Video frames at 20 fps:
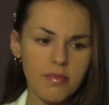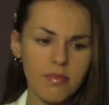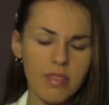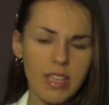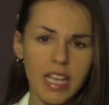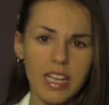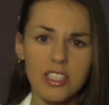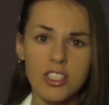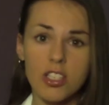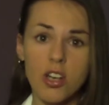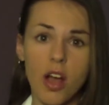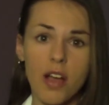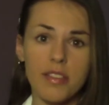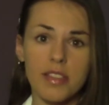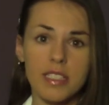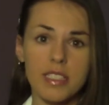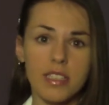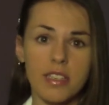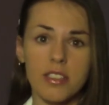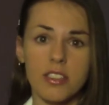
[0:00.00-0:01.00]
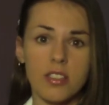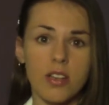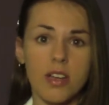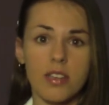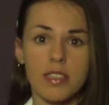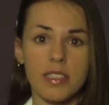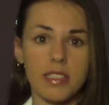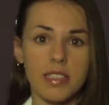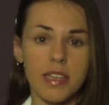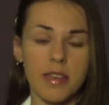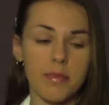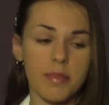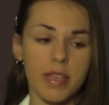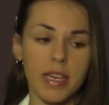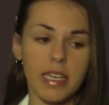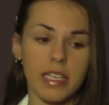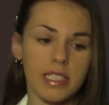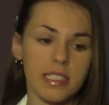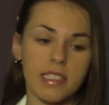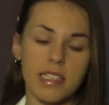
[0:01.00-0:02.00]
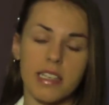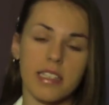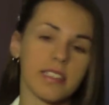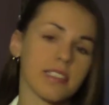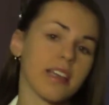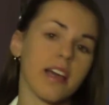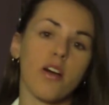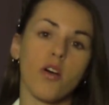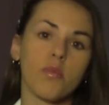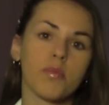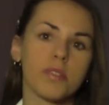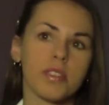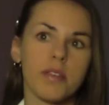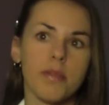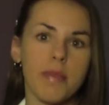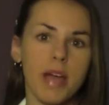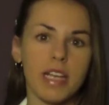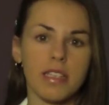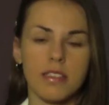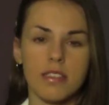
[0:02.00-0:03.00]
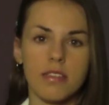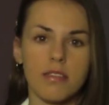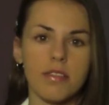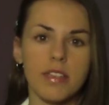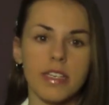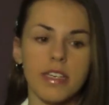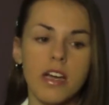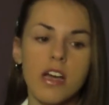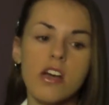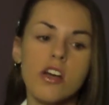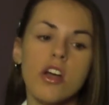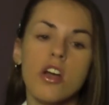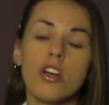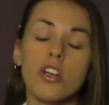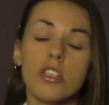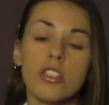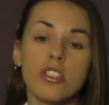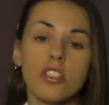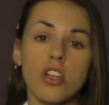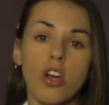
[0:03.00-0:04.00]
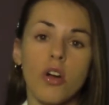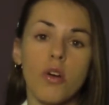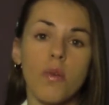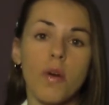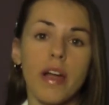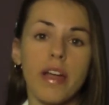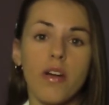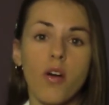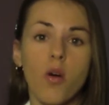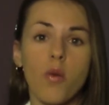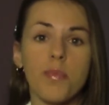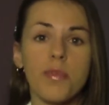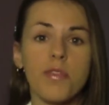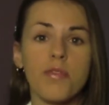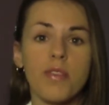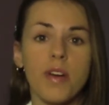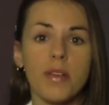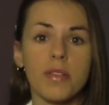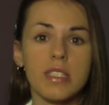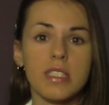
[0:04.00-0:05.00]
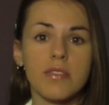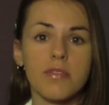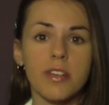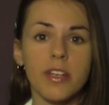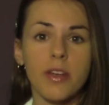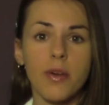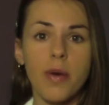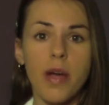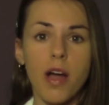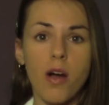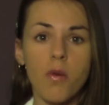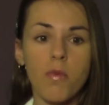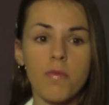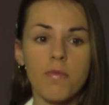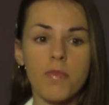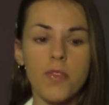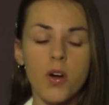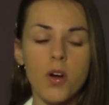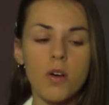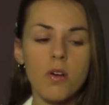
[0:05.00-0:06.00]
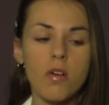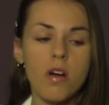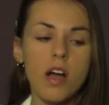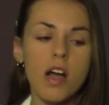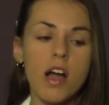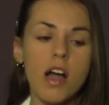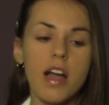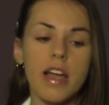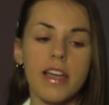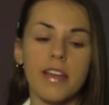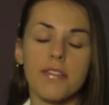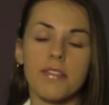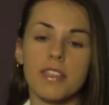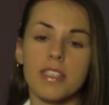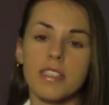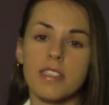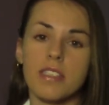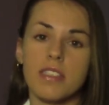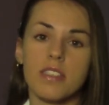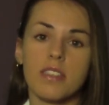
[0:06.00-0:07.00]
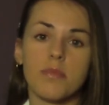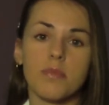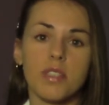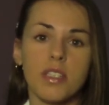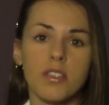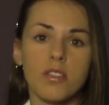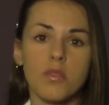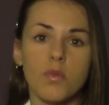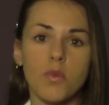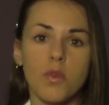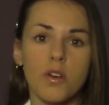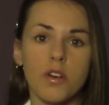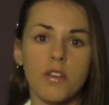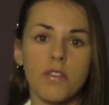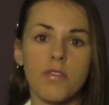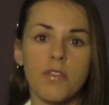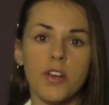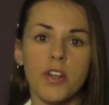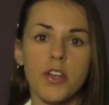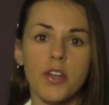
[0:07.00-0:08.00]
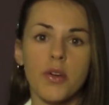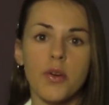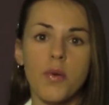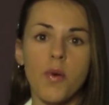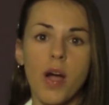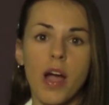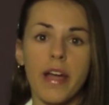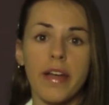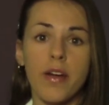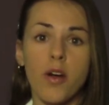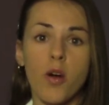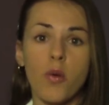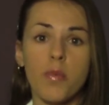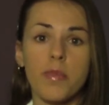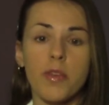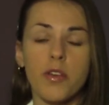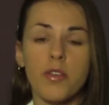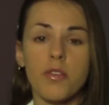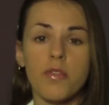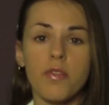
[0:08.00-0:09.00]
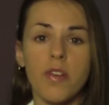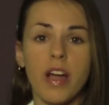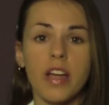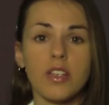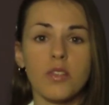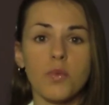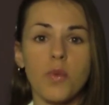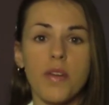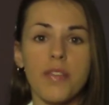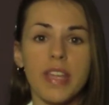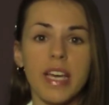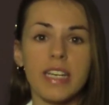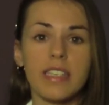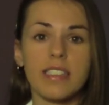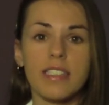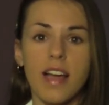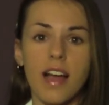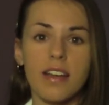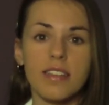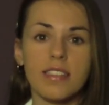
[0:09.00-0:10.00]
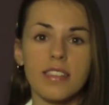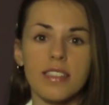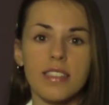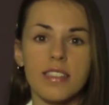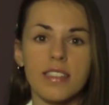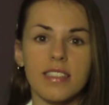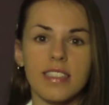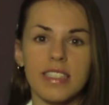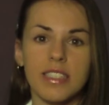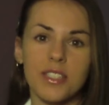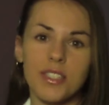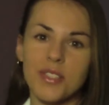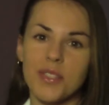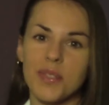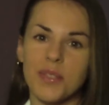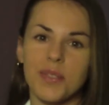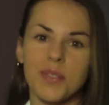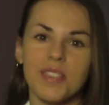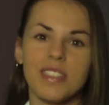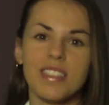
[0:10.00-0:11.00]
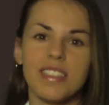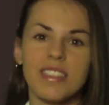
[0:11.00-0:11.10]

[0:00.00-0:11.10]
it's not the same thing. It's helped immensely. So I hope you found this video helpful. If this system doesn't work for you, I hope that you find one that does. See you soon.